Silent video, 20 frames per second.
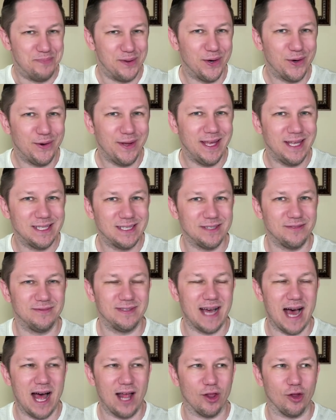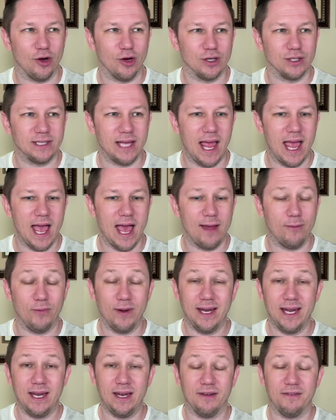billions of dollars, and
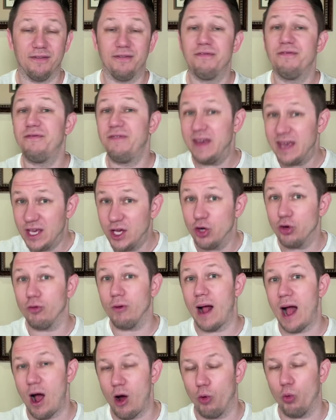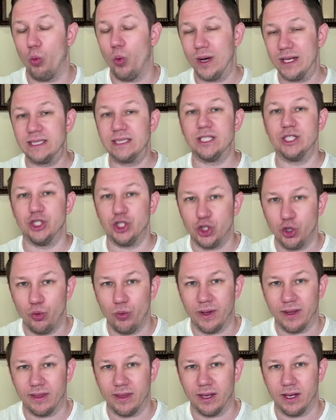we need to figure out what to do
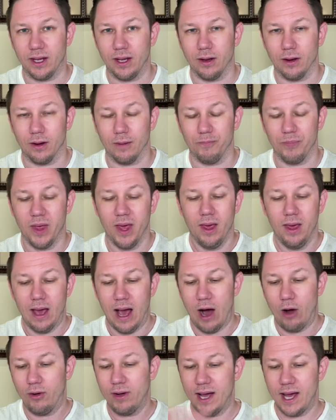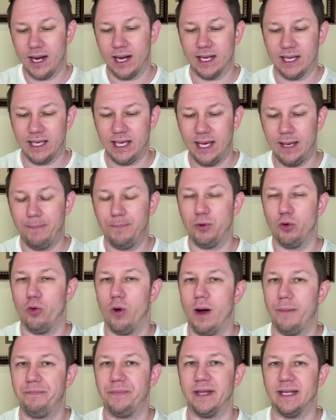with it here. I'll kind of keep you
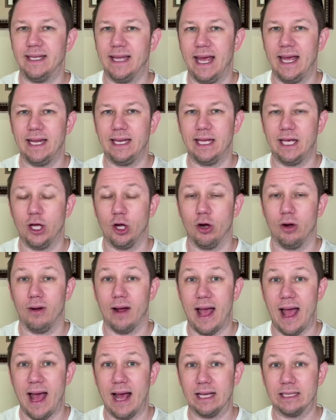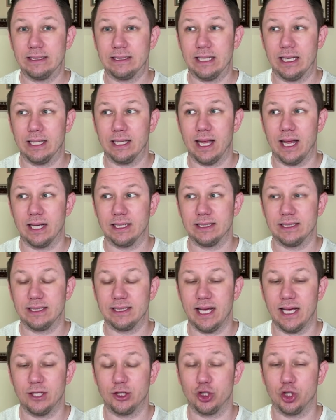up to date here as a lot of
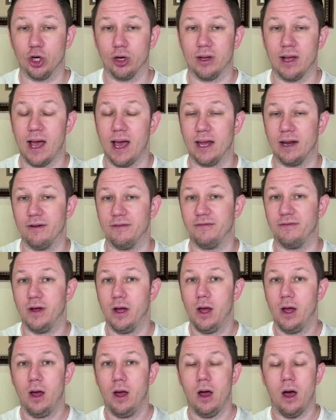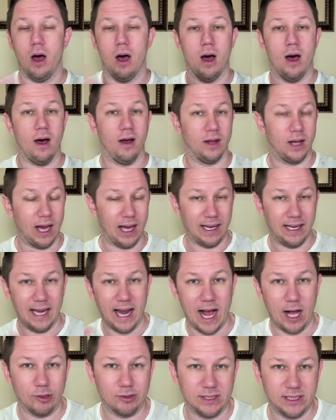states are kind of uh,
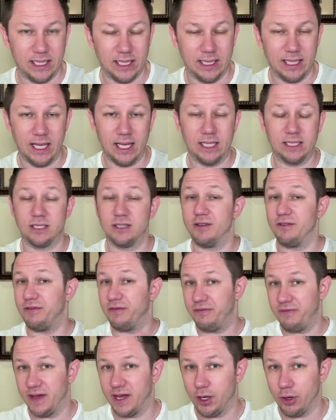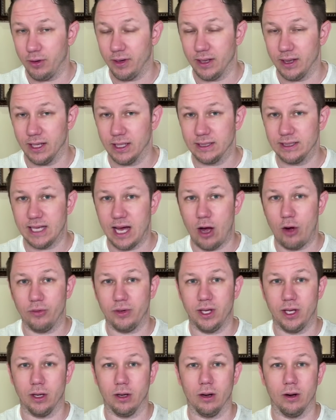announcing this, figuring this out
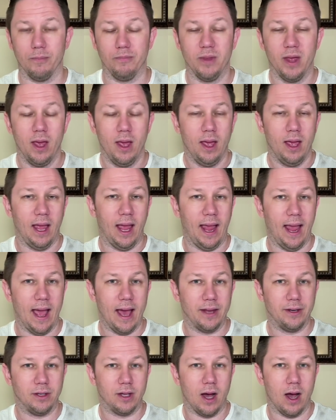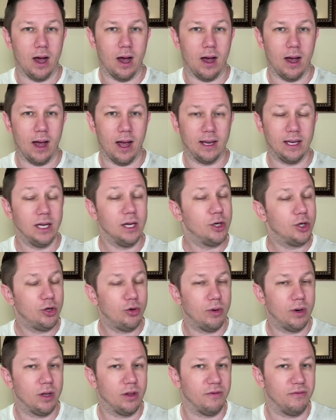here. And uh, I need to
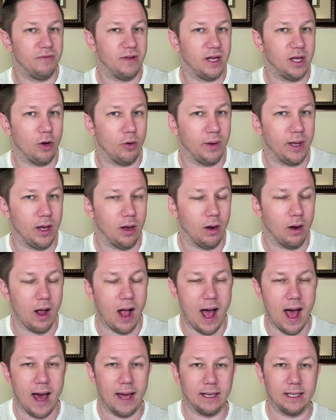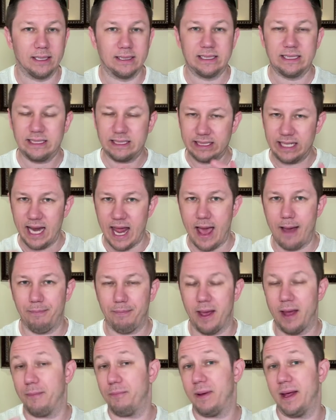do another video here on SNAP
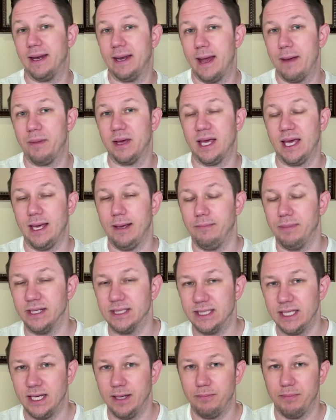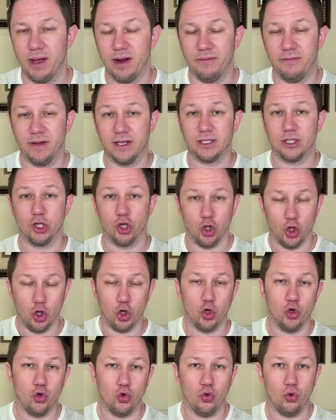and pandemic EBT benefits,
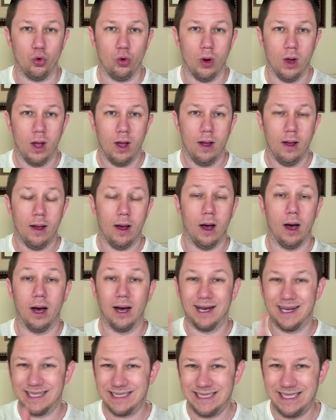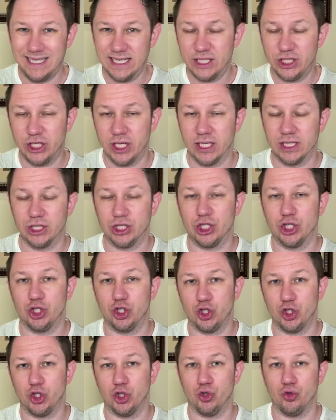new uh, additions
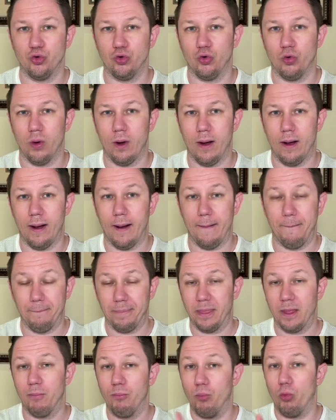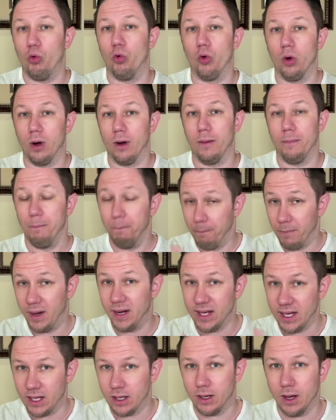to um, more
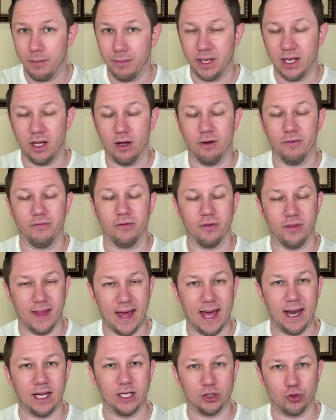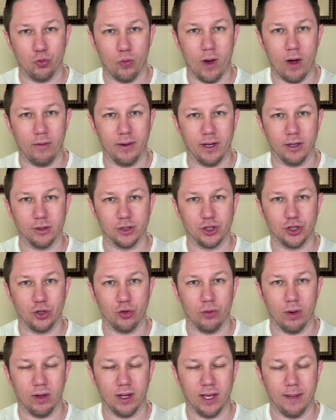money coming here for that as well here
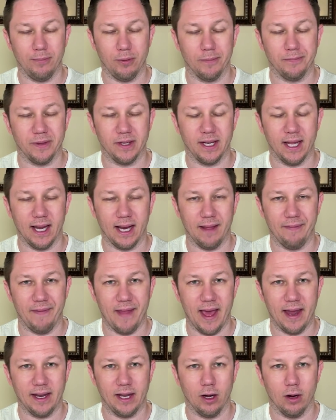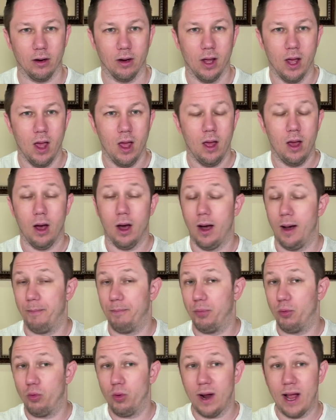soon. I'll keep you up to date on that here.
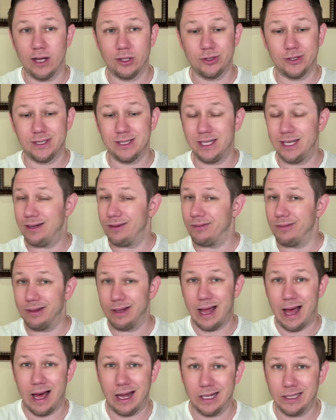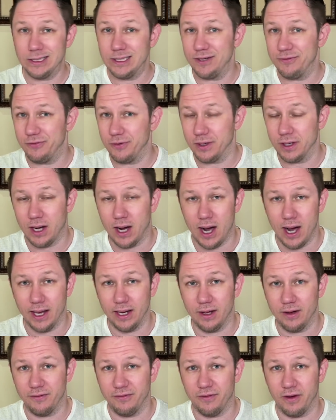Um, but we're actually seeing a lot of different
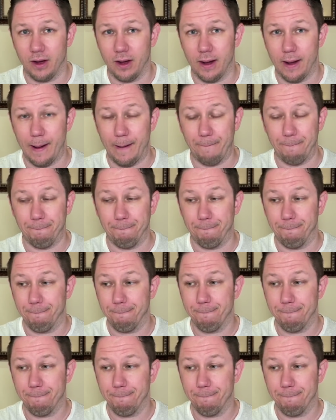kind of um,